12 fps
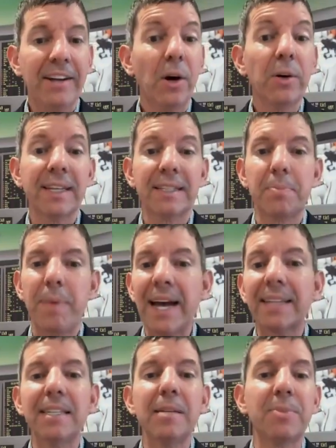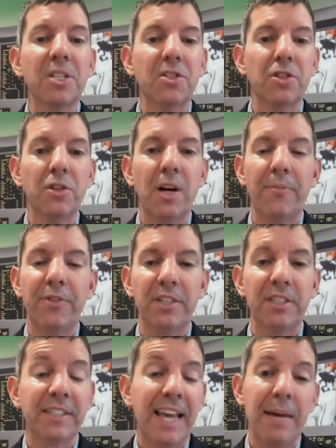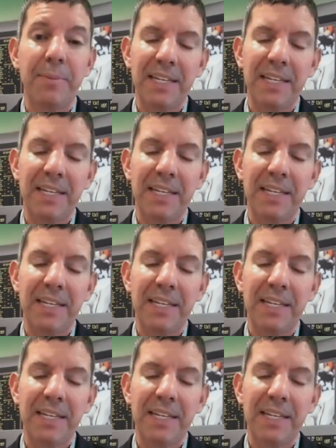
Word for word: I don't expect him to suit up for this game.